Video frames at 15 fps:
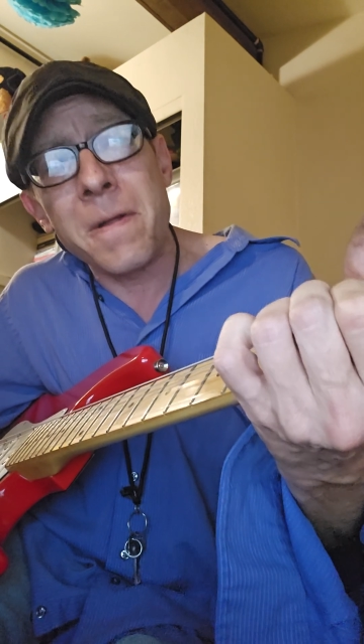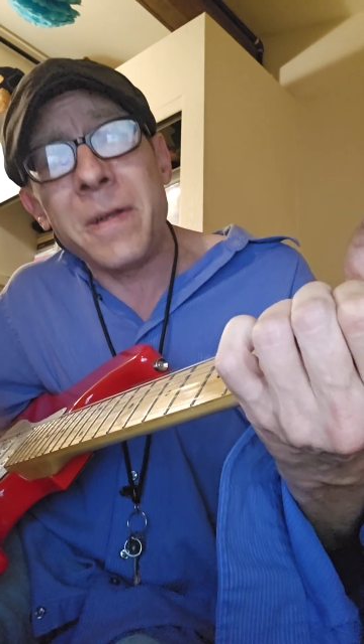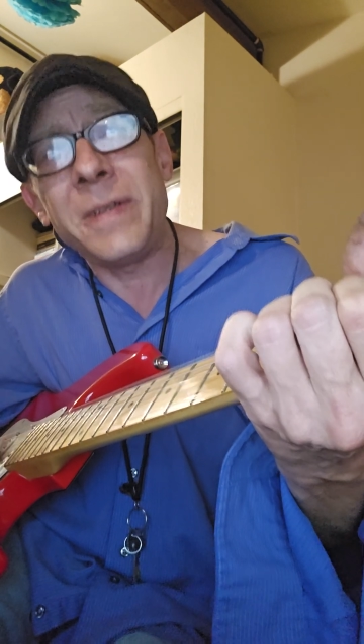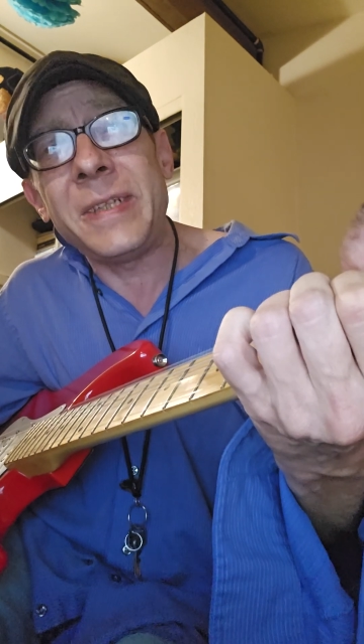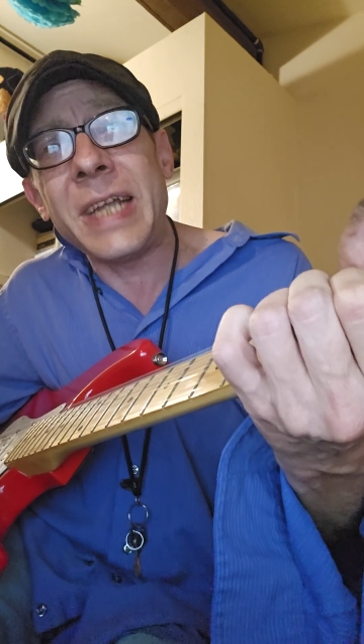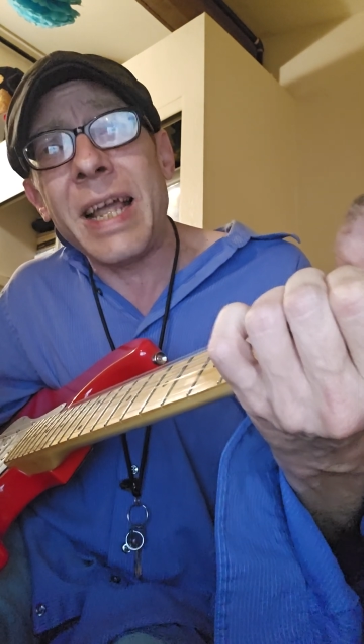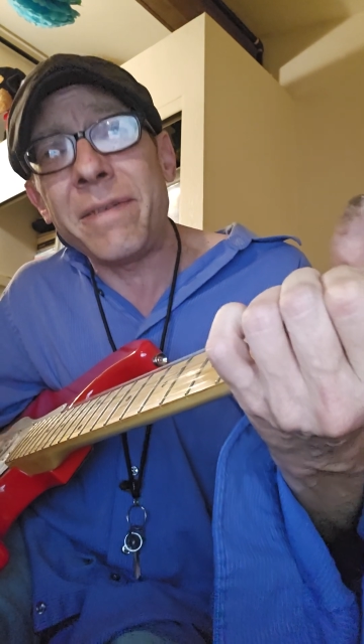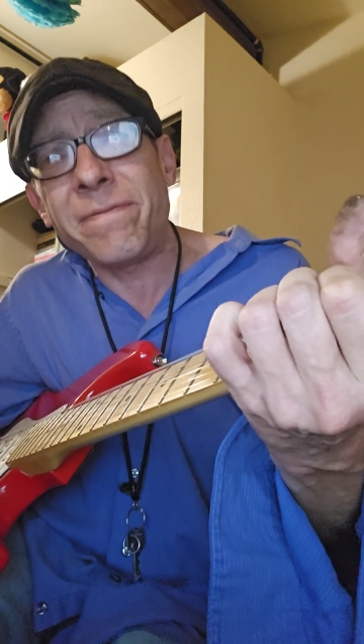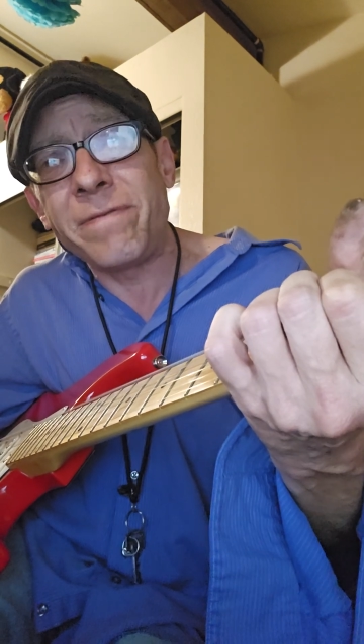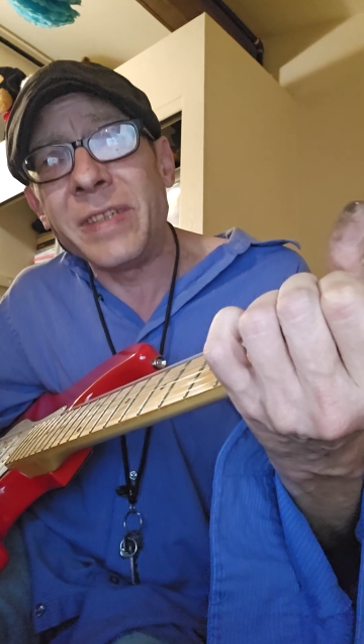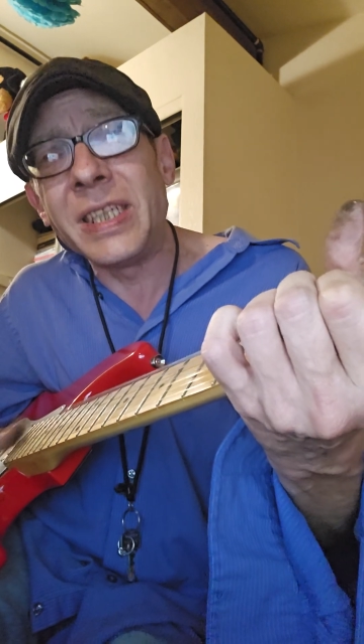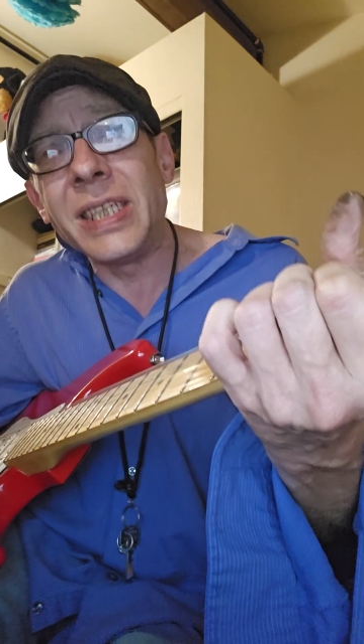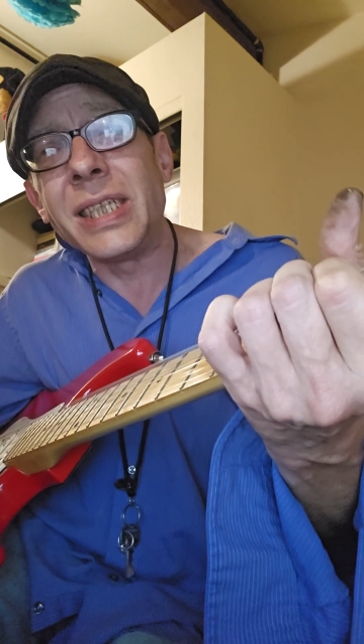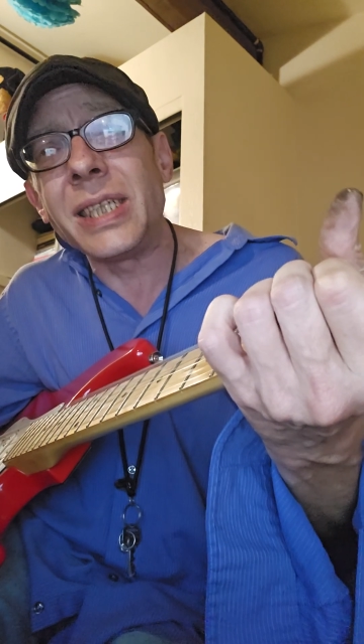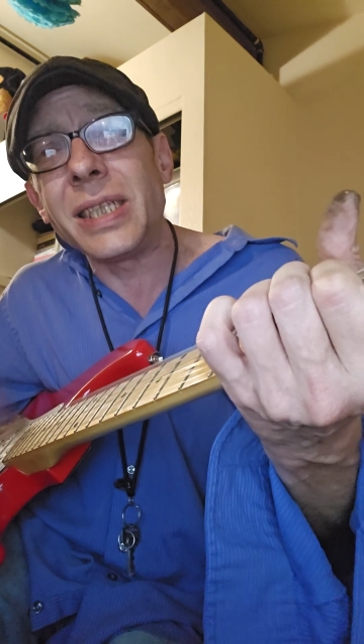and
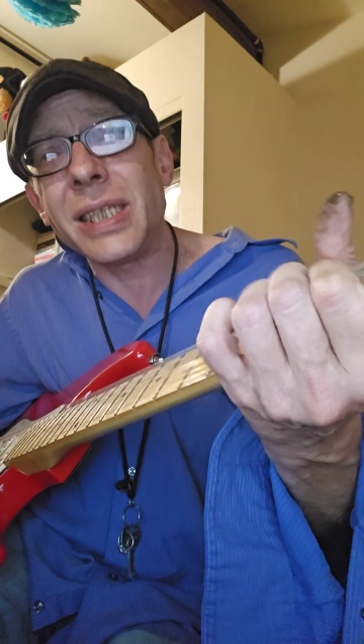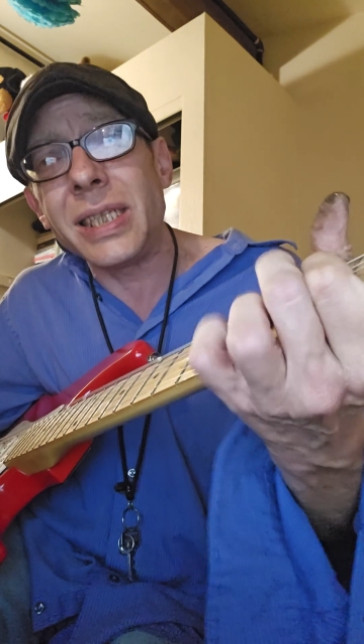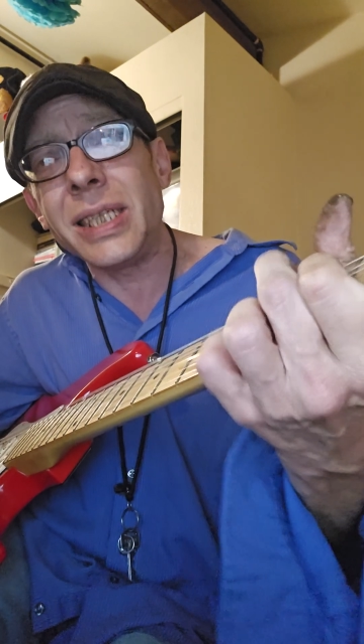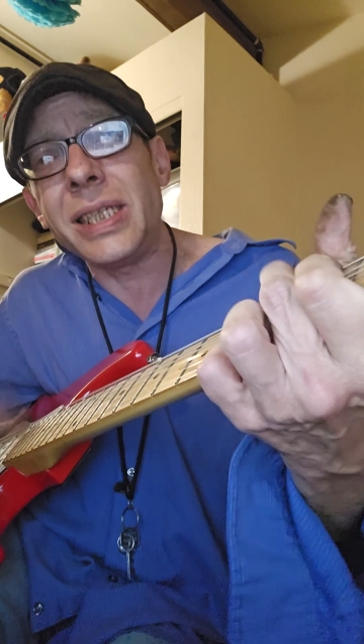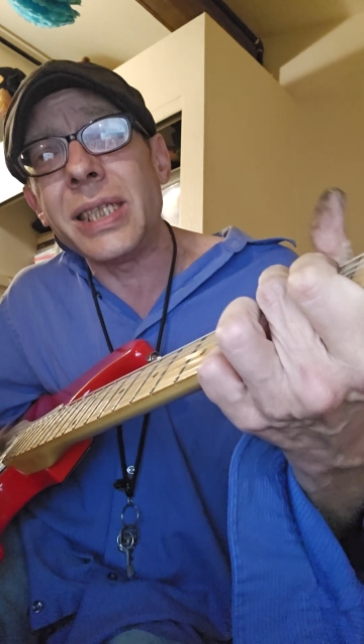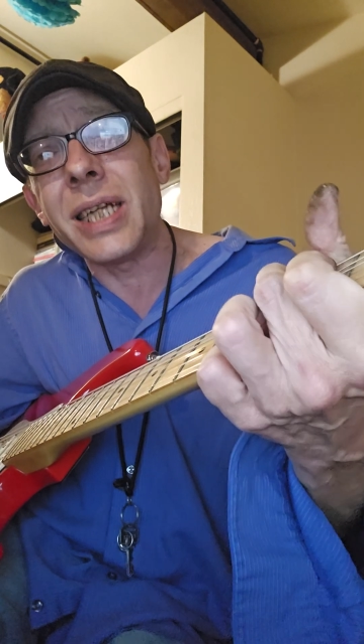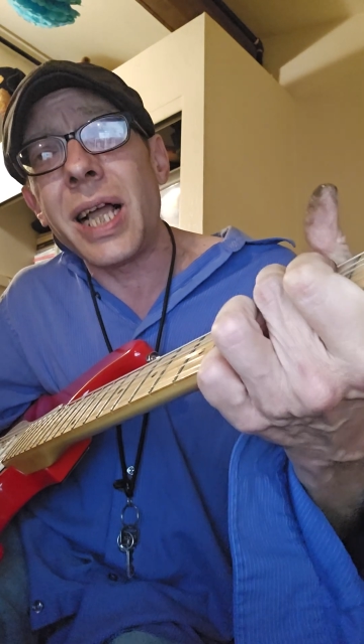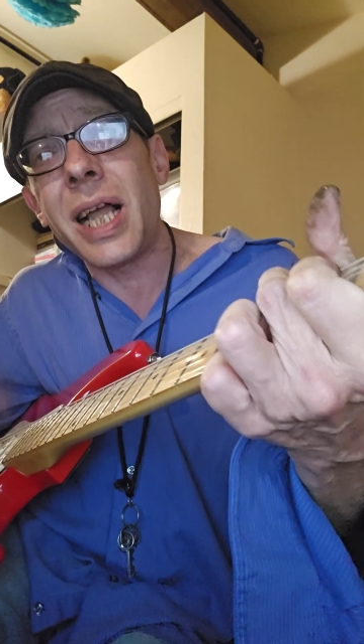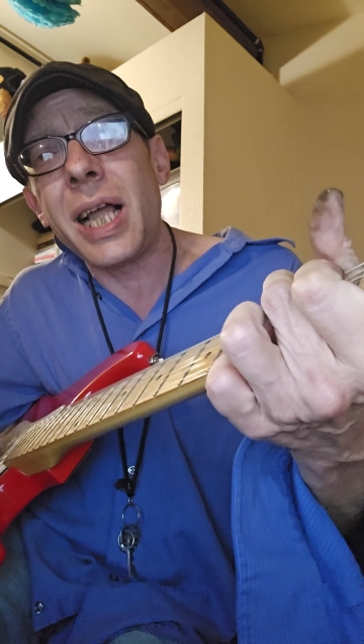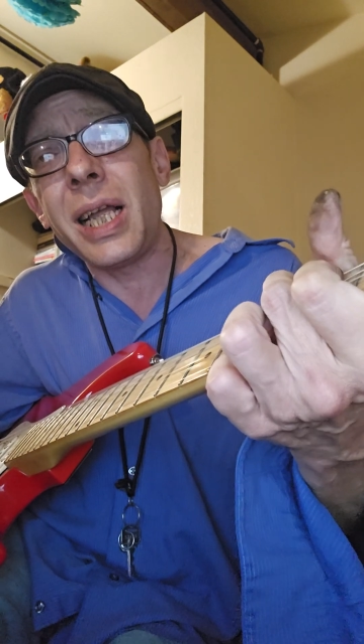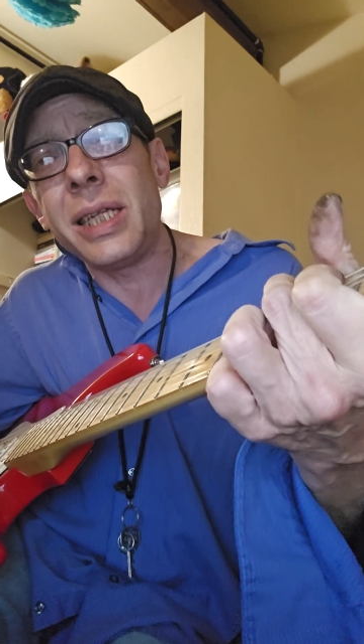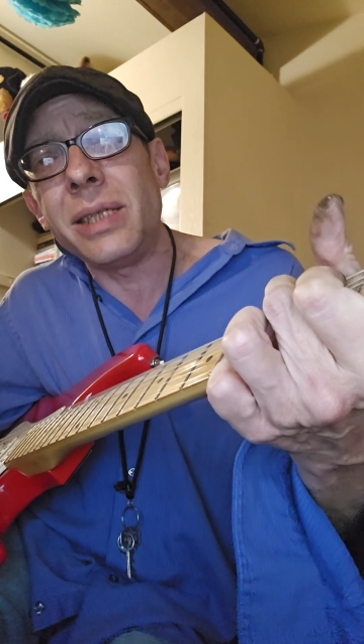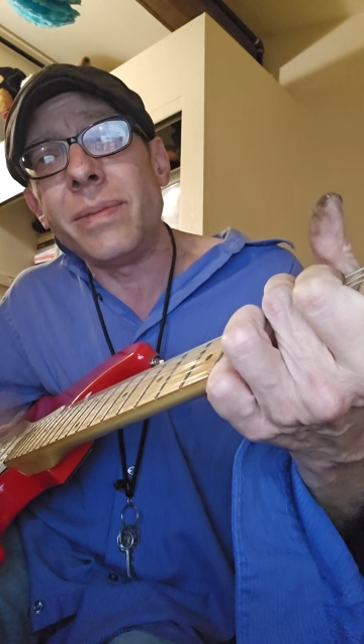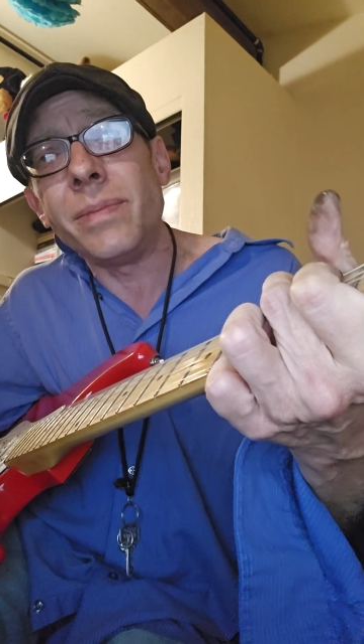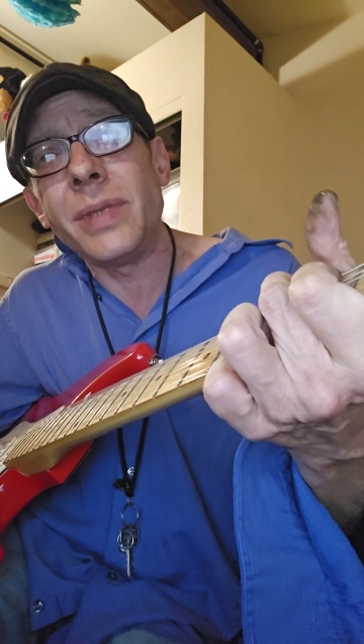definitely
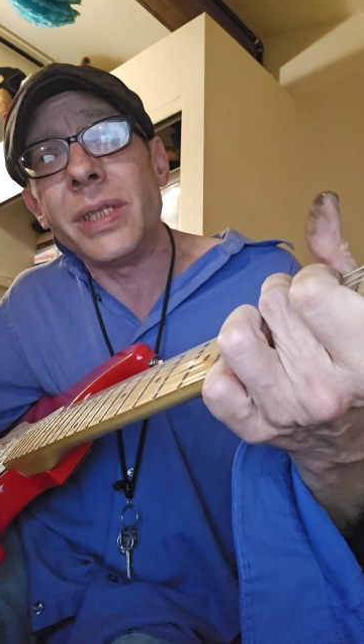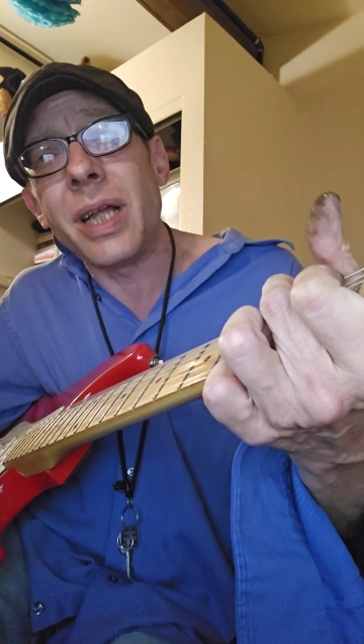I am